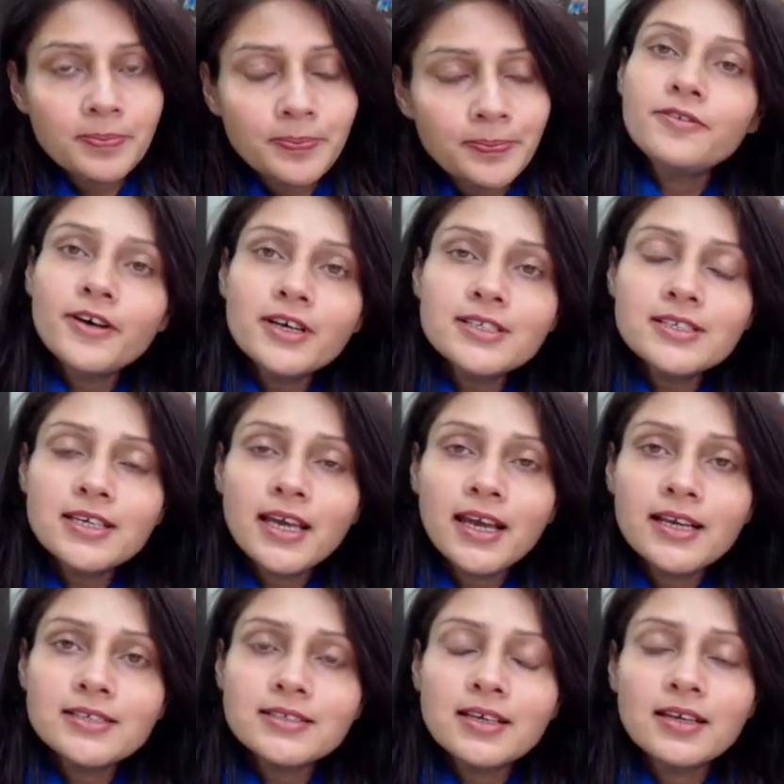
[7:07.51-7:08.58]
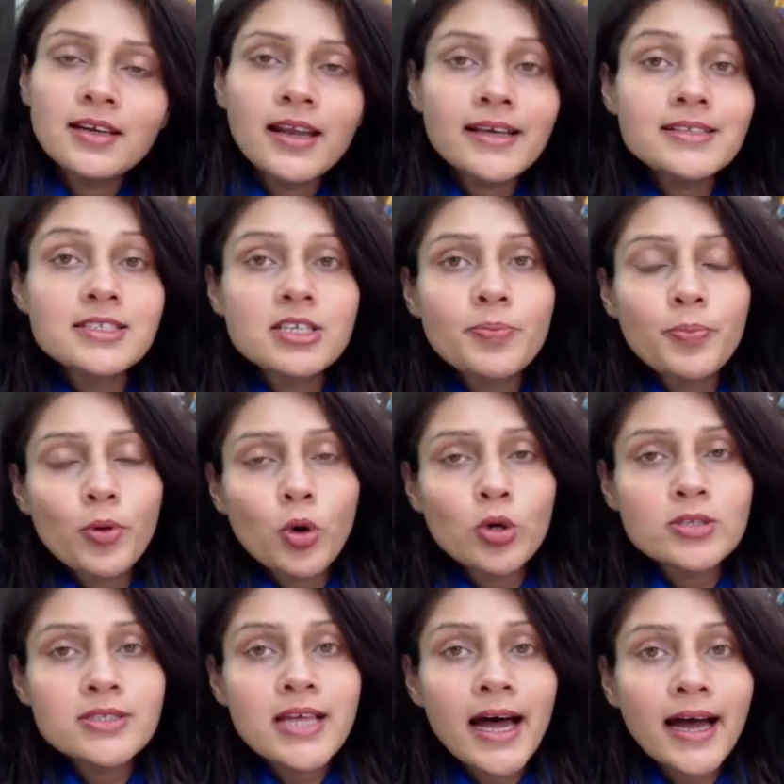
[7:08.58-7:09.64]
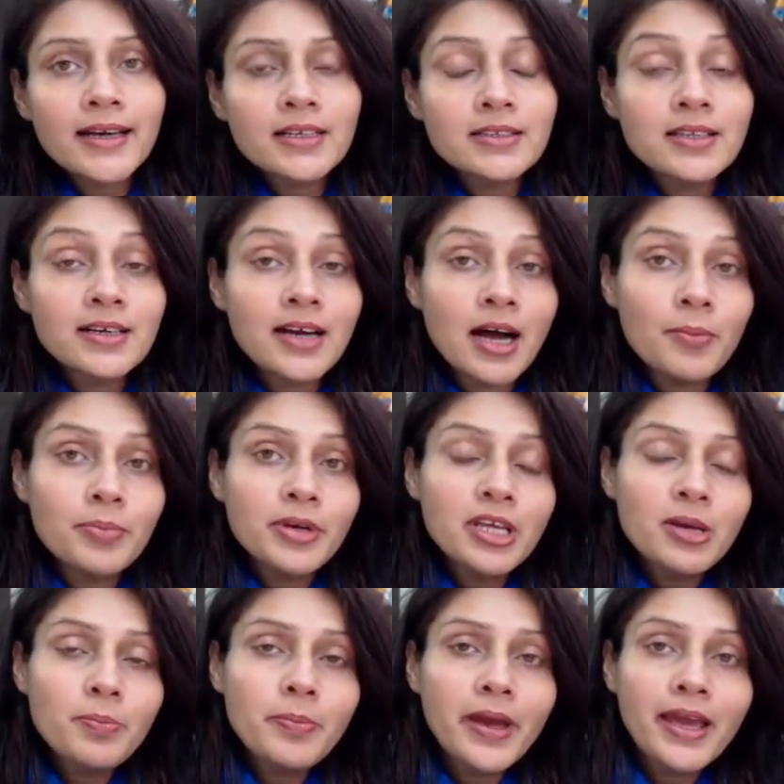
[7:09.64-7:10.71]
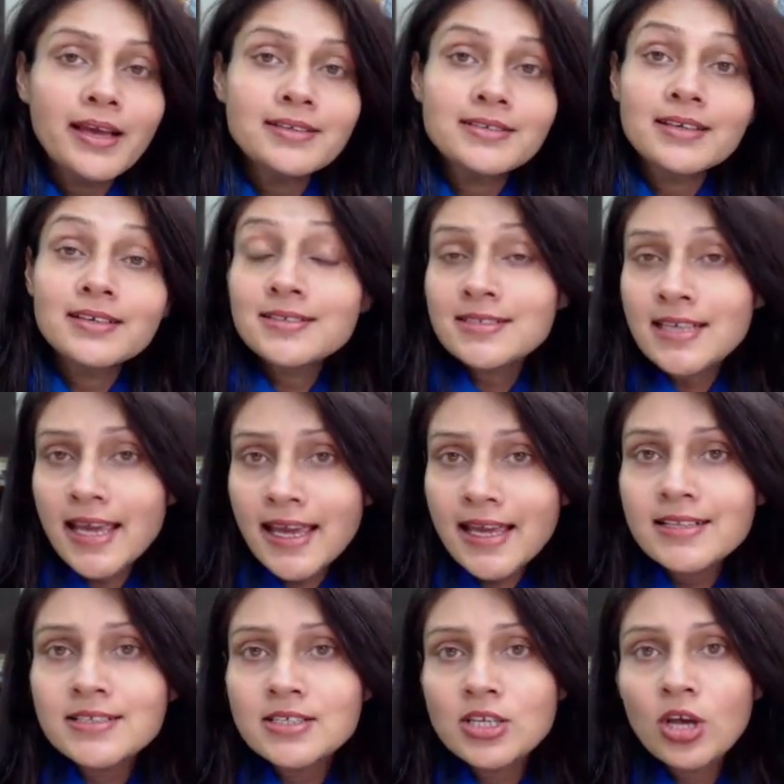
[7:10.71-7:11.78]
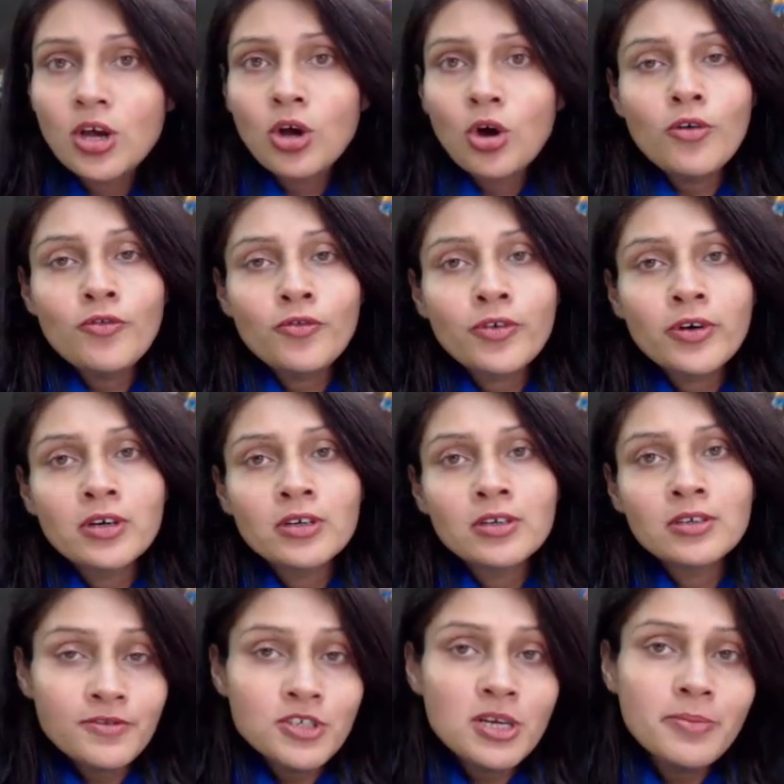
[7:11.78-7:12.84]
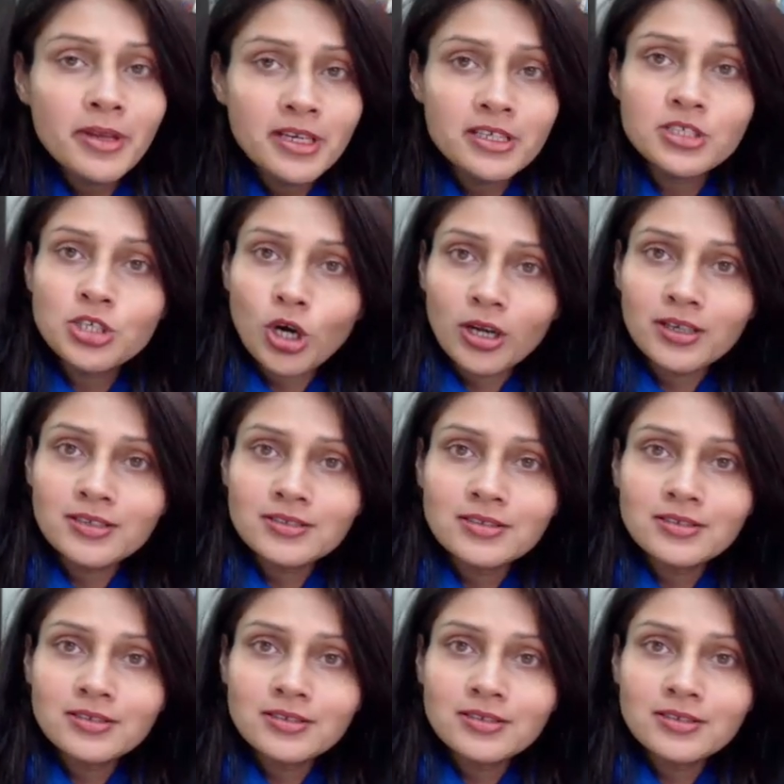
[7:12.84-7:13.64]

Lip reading: In the first case, let's suppose that the company makes sales of $50 million.